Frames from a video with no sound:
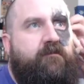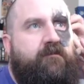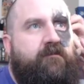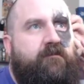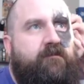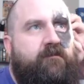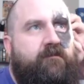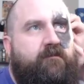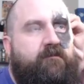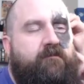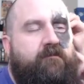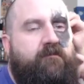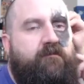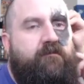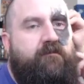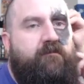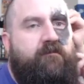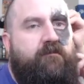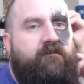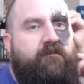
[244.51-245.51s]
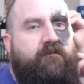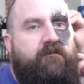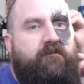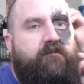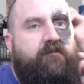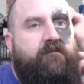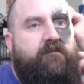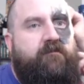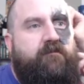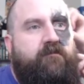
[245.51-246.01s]

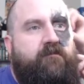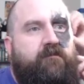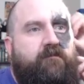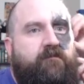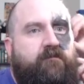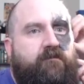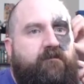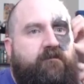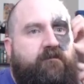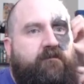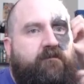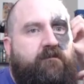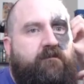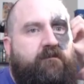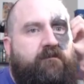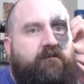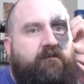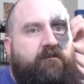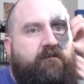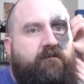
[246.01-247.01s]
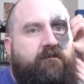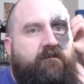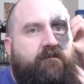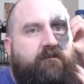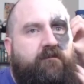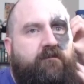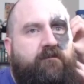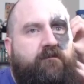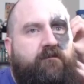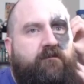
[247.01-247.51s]

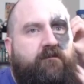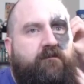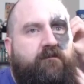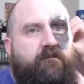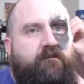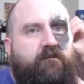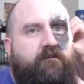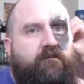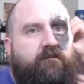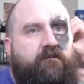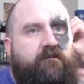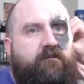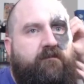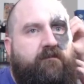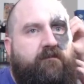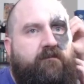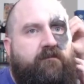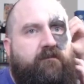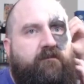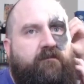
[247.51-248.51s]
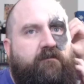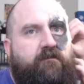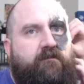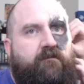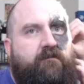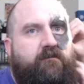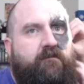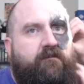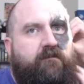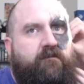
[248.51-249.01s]

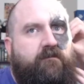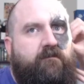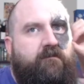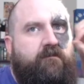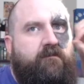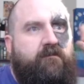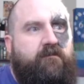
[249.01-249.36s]
No words are spoken by the person on screen.